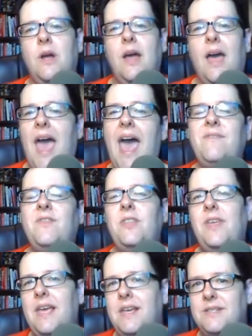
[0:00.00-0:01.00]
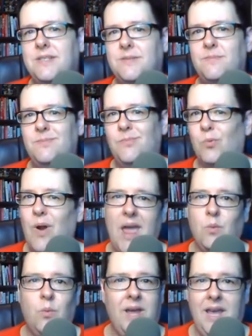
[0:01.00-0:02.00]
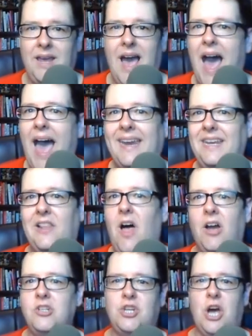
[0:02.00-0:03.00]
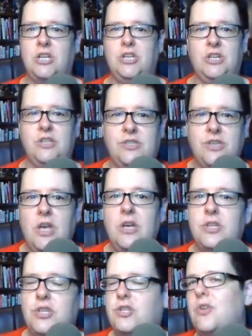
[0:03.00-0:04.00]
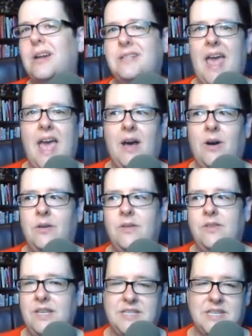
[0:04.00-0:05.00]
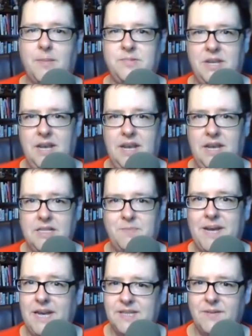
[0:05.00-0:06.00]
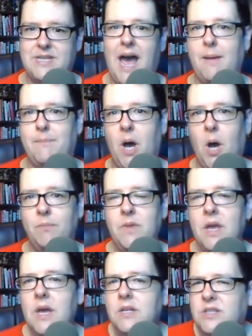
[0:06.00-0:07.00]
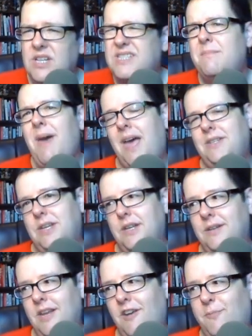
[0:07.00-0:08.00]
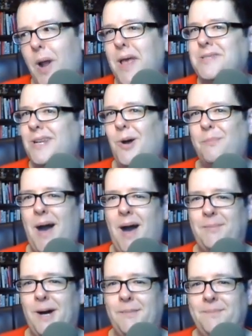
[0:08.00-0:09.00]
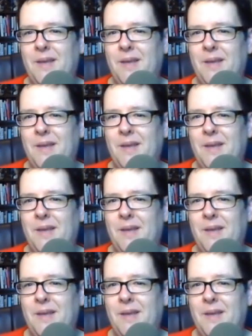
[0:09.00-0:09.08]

after these right-wing ideologue judges struck down these subsidies because of a typo. Just imagine if President Obama